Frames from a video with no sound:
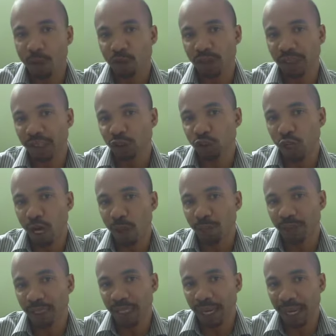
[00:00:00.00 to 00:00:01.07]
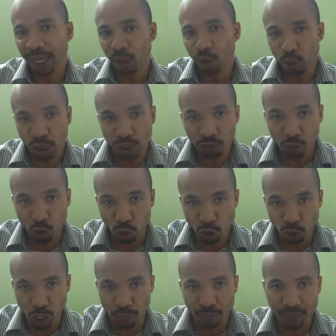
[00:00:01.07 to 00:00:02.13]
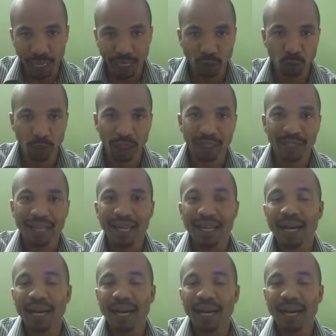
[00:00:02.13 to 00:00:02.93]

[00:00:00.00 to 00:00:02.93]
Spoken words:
posting jobs and looking for jobs as well.